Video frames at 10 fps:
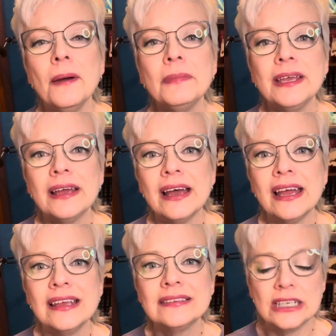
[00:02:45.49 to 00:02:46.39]

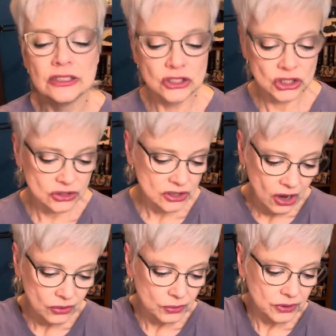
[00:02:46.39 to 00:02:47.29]
because it's just
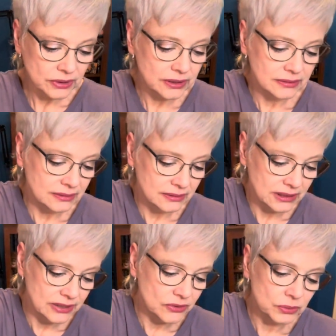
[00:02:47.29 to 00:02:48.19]
awkward.
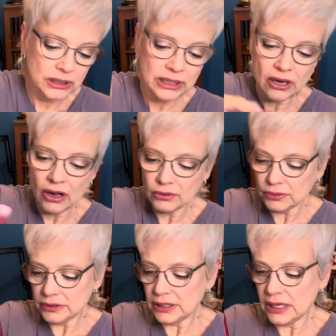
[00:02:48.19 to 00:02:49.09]
It's really
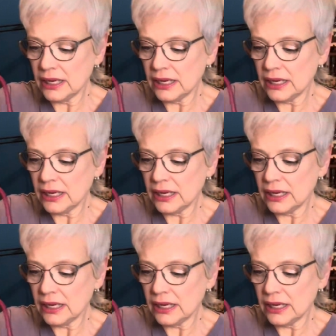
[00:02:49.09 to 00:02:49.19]
awkward.